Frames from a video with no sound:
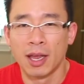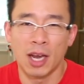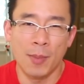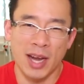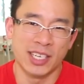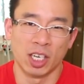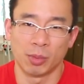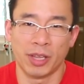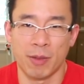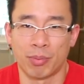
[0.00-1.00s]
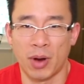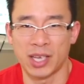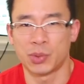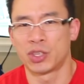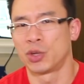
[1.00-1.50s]
Now, I'm not terribly
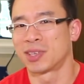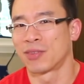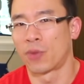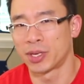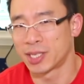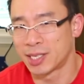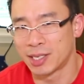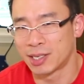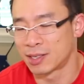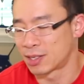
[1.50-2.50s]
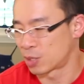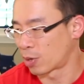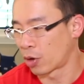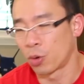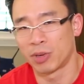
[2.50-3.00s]
impressed with using voice assistants in
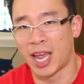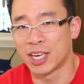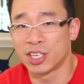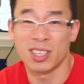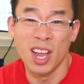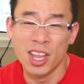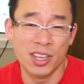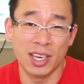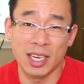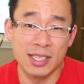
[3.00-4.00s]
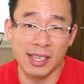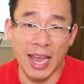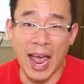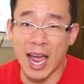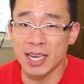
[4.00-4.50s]
smart home gadgets. You can
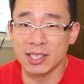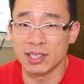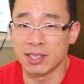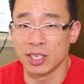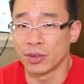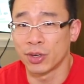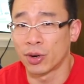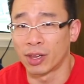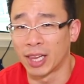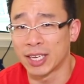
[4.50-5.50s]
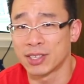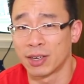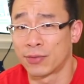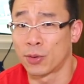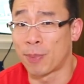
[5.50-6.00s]
easily ask Siri or Alexa
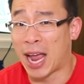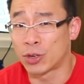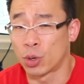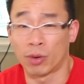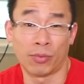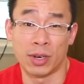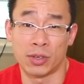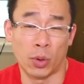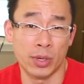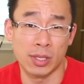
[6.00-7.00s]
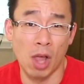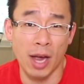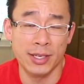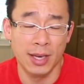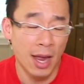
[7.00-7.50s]
if your back door or front door is
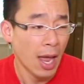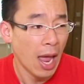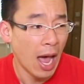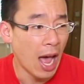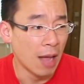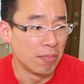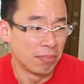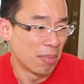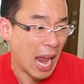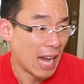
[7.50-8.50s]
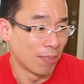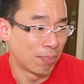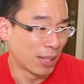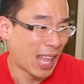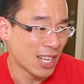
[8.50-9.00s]
locked,
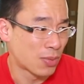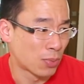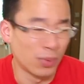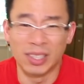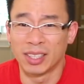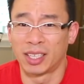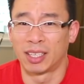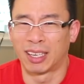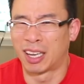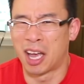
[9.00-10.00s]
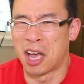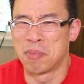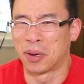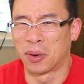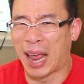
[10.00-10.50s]
but that's really
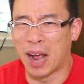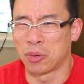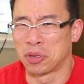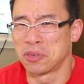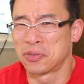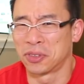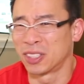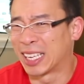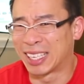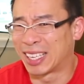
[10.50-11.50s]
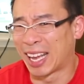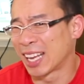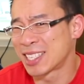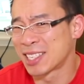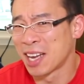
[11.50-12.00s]
about how useful it
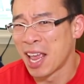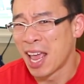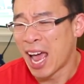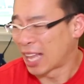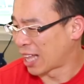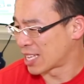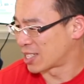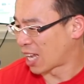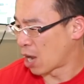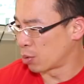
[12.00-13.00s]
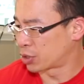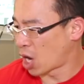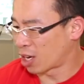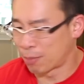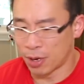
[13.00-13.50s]
gets. Last thing I will
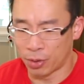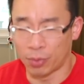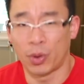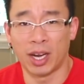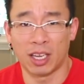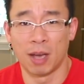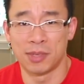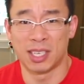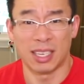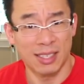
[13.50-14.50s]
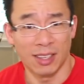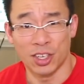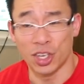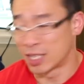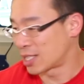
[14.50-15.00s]
talk about when it comes to
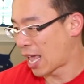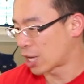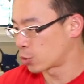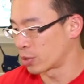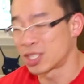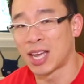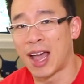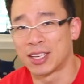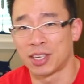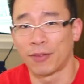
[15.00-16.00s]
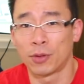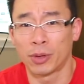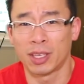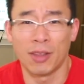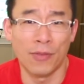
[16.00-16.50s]
installation is the actual size, and if you
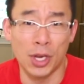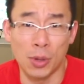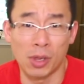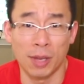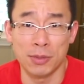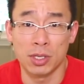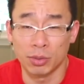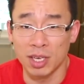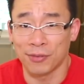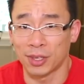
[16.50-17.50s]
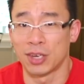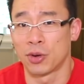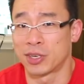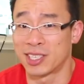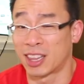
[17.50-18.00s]
look in the video clips, you'll definitely
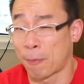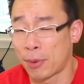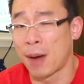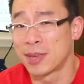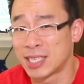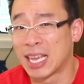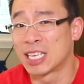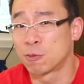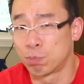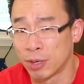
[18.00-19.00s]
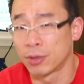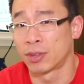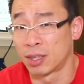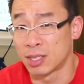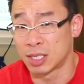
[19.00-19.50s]
notice that the Premis is bigger
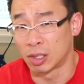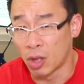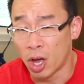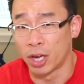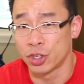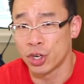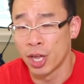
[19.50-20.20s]
than the Schlage.